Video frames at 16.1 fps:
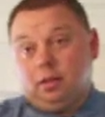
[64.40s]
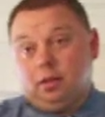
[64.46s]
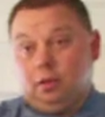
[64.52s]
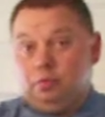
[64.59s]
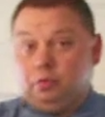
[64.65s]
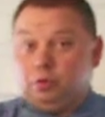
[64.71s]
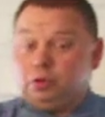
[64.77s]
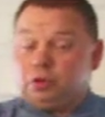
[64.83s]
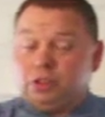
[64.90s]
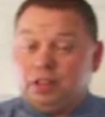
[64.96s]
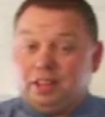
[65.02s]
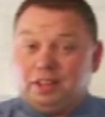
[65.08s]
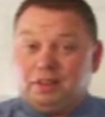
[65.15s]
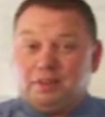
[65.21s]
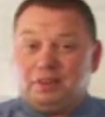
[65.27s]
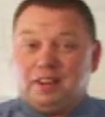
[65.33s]
Unfortunately,
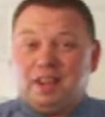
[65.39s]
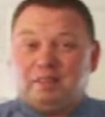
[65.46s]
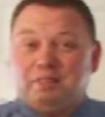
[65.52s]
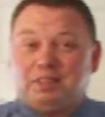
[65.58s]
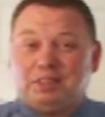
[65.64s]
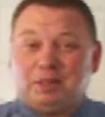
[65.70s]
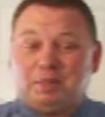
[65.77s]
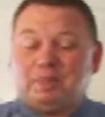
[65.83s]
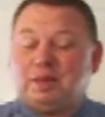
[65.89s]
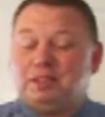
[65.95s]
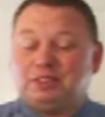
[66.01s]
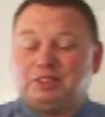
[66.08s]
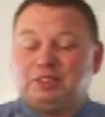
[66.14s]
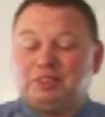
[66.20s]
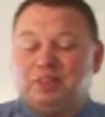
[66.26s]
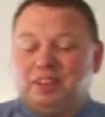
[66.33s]
I don't have a ship
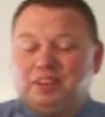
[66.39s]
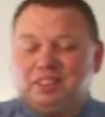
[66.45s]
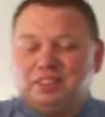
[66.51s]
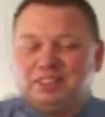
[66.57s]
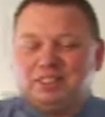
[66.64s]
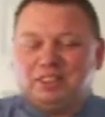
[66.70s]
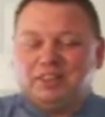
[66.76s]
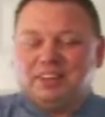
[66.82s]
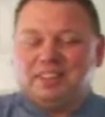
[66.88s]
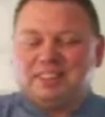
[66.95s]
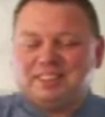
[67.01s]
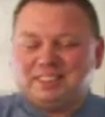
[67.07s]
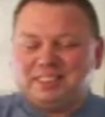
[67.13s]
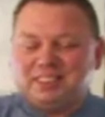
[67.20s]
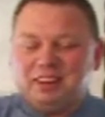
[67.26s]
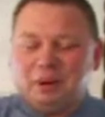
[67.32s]
engine around to show you,
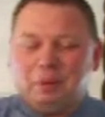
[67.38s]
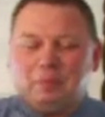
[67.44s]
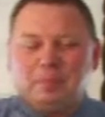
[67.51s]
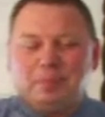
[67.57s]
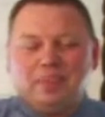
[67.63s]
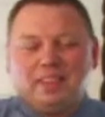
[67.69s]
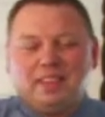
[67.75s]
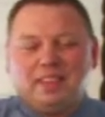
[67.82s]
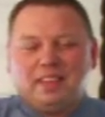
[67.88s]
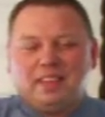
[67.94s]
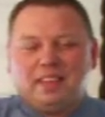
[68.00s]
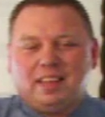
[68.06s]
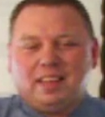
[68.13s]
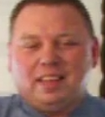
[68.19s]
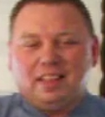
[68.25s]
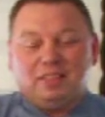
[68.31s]
so
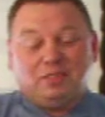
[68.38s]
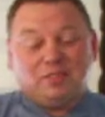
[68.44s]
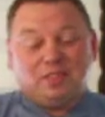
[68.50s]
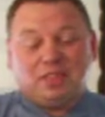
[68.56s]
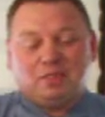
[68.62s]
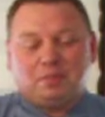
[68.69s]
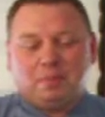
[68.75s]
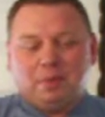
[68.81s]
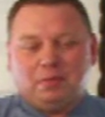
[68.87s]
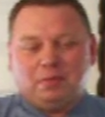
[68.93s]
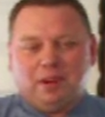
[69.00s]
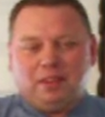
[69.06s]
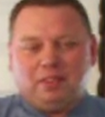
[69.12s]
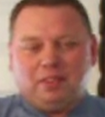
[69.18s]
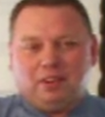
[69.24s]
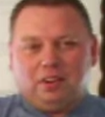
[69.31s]
those get to be
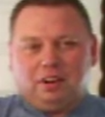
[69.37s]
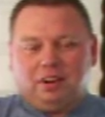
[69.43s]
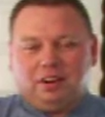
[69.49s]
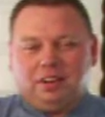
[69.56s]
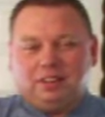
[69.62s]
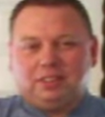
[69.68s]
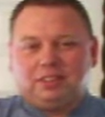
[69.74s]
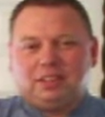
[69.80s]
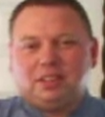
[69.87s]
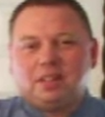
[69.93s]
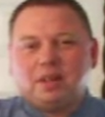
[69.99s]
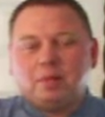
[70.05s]
rather large.